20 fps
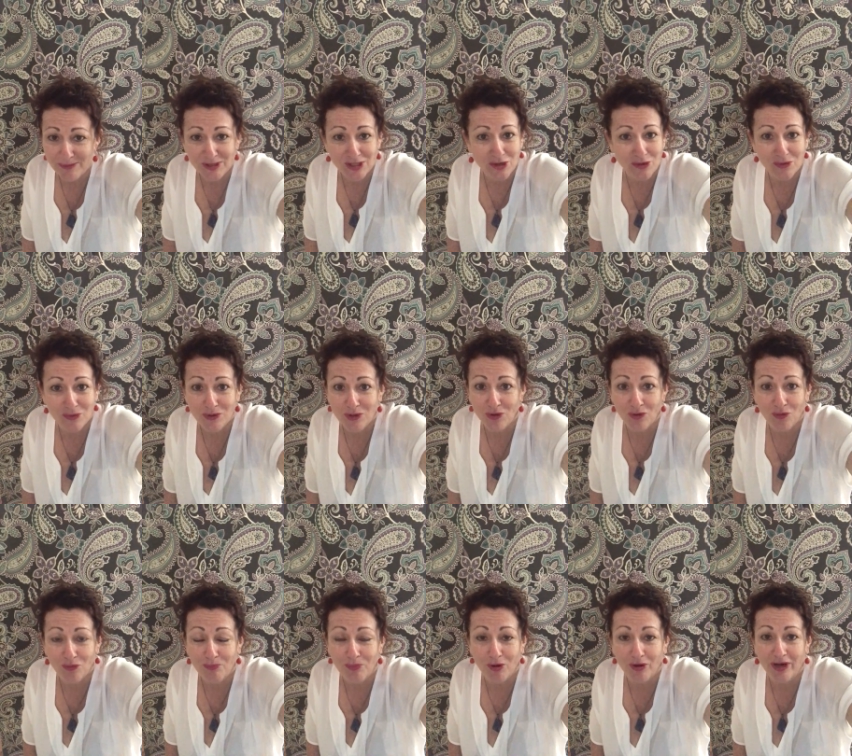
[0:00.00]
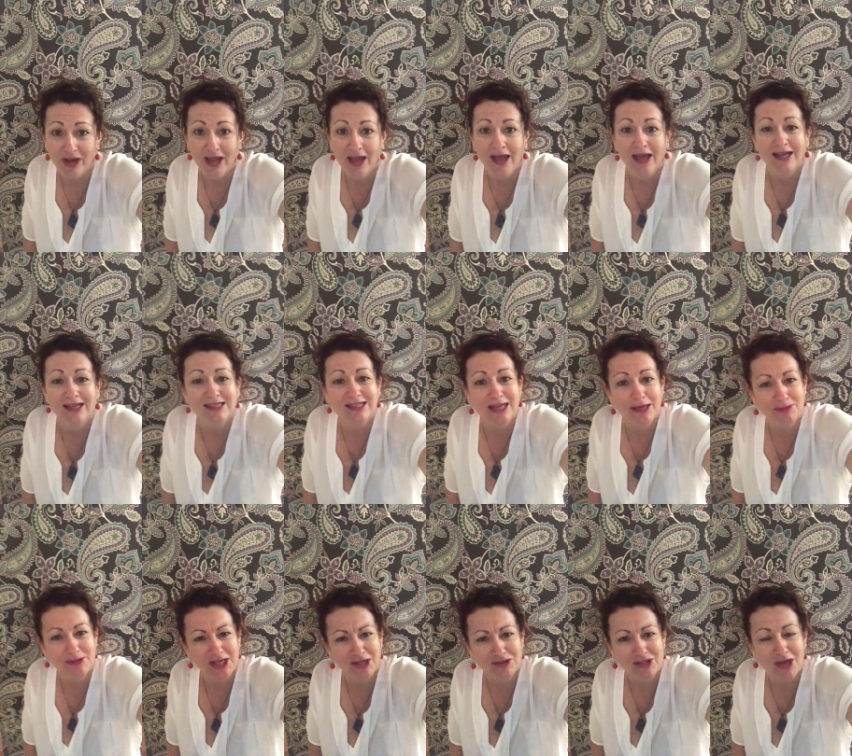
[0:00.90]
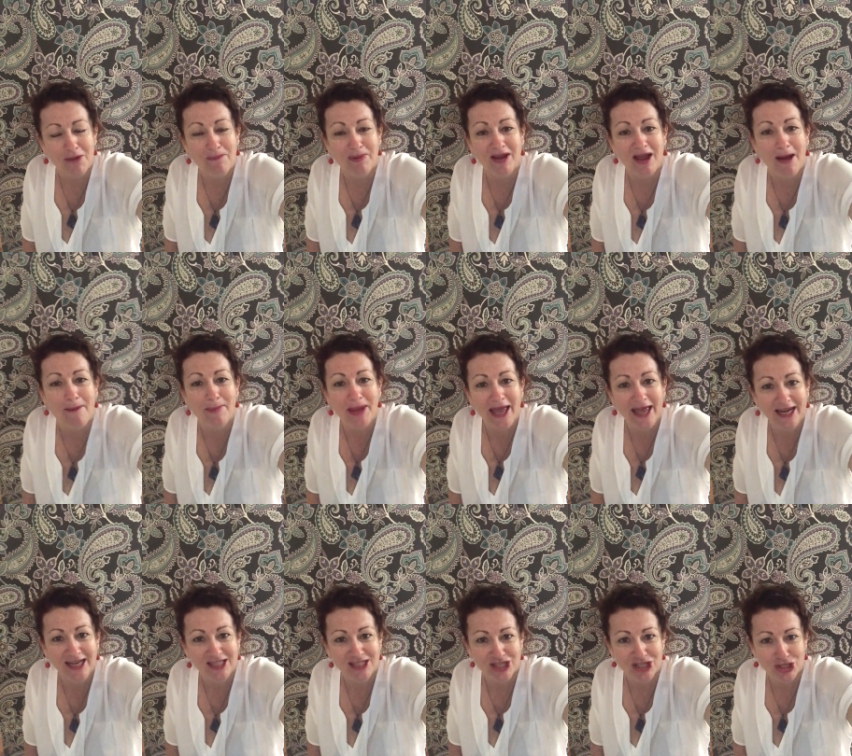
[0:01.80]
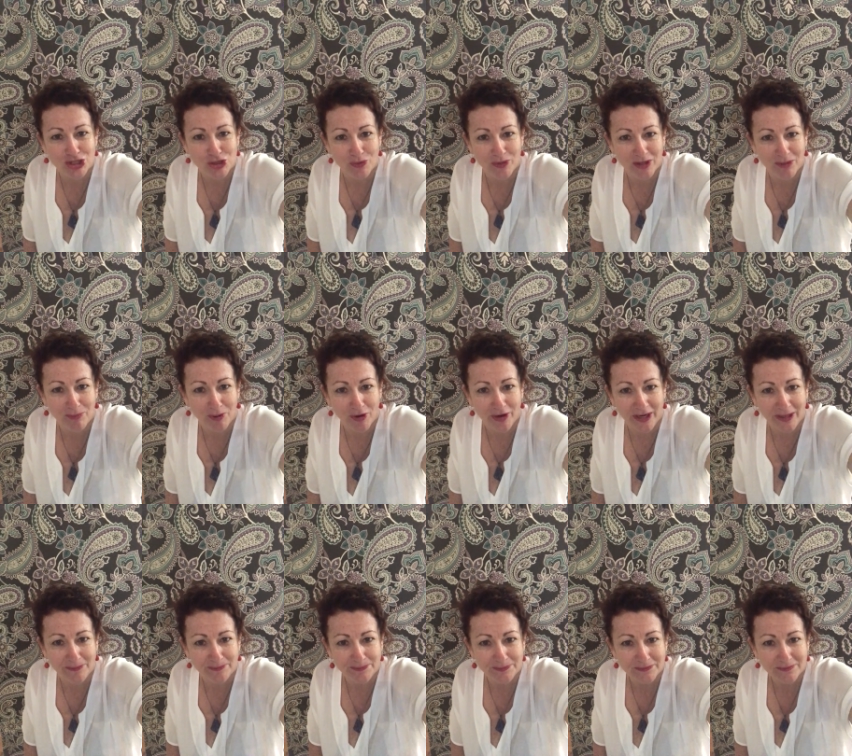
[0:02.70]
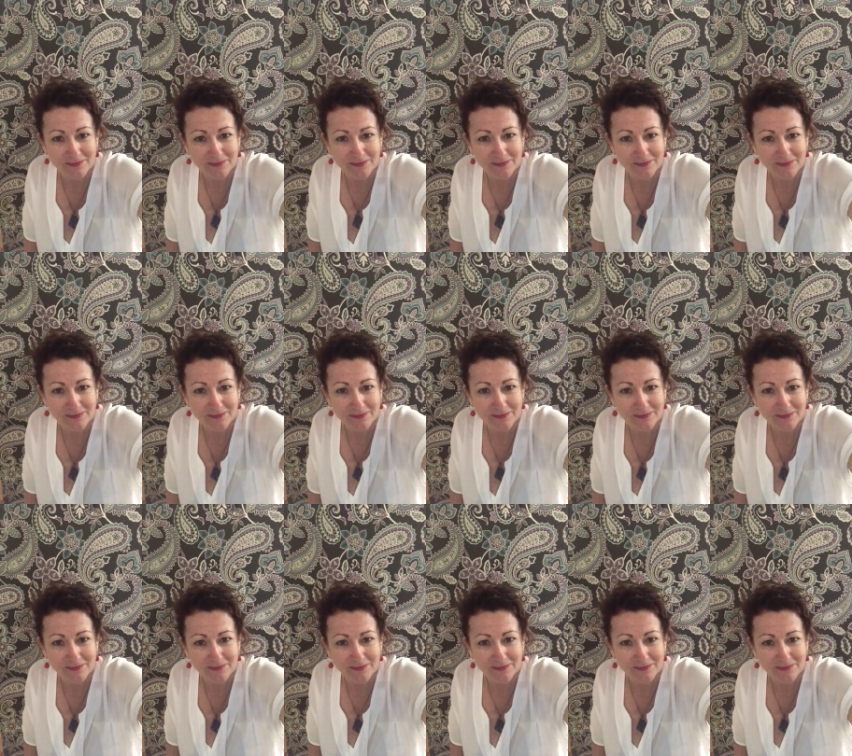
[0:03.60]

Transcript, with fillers: So your body, stem cells can become any tissue in the body.